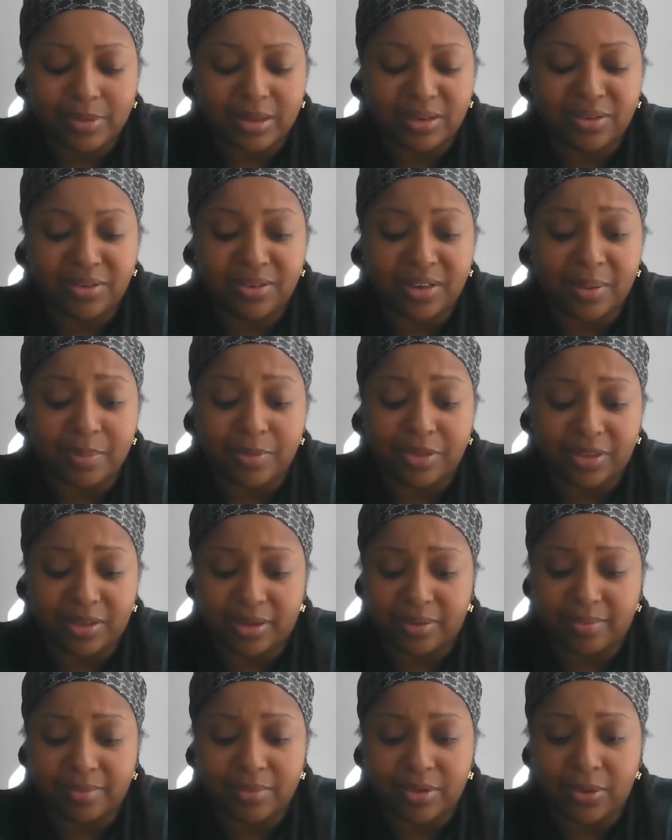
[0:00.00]

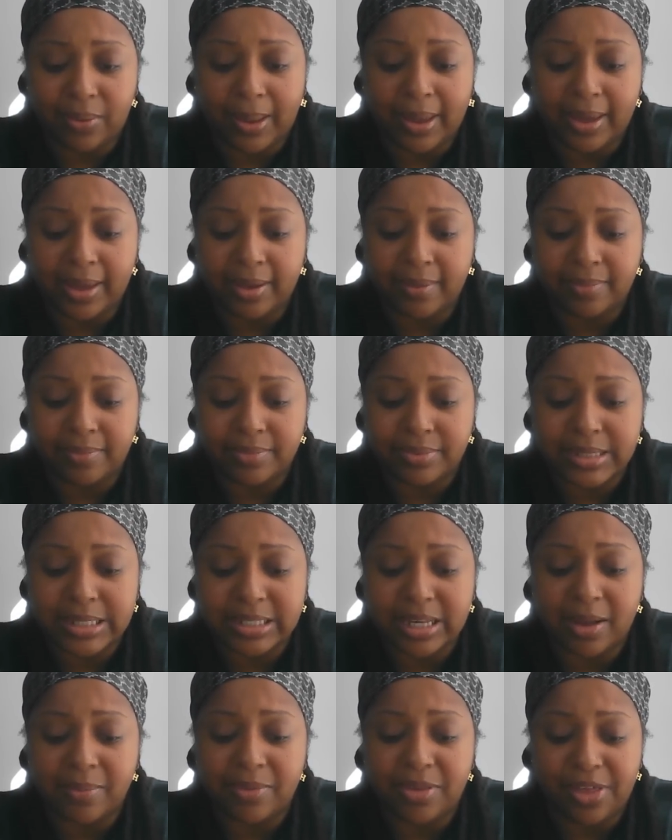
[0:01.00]
something, okay?
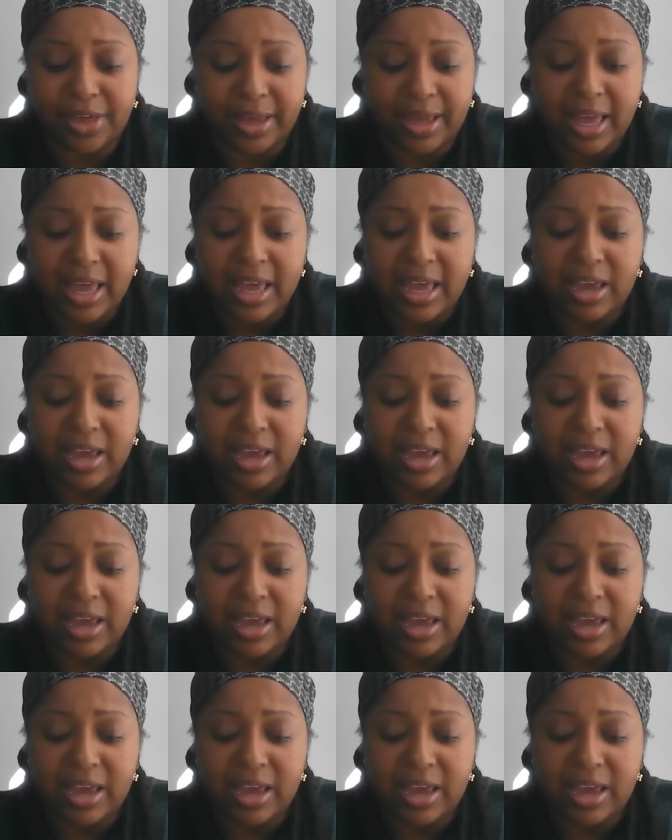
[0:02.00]
Something.